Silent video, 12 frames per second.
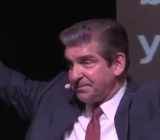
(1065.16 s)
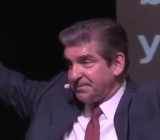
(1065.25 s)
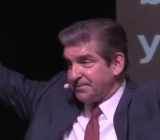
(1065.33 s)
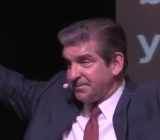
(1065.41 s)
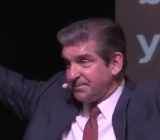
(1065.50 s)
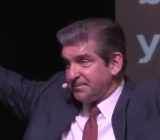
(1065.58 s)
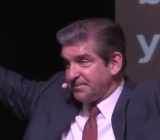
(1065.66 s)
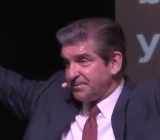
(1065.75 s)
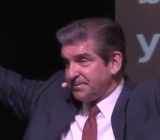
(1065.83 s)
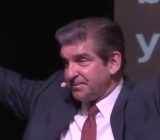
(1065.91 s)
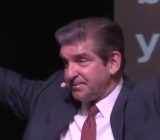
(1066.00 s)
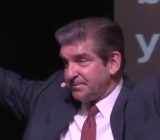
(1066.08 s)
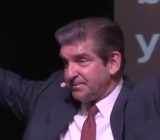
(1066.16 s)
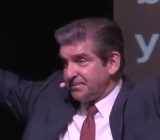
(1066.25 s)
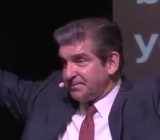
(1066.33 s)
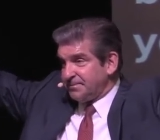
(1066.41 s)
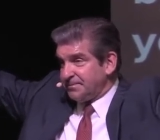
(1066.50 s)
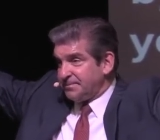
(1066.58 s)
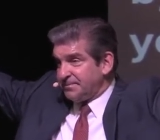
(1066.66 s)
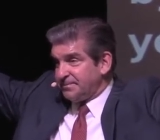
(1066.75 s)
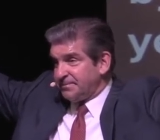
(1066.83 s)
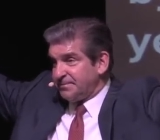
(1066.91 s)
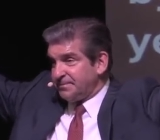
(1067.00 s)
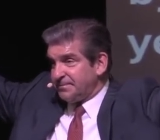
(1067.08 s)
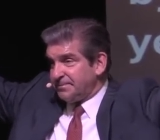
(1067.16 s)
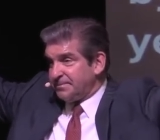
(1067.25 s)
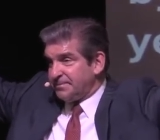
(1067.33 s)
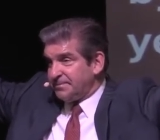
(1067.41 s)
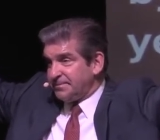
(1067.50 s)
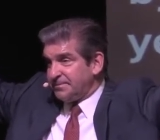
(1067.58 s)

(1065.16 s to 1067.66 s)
[no speech]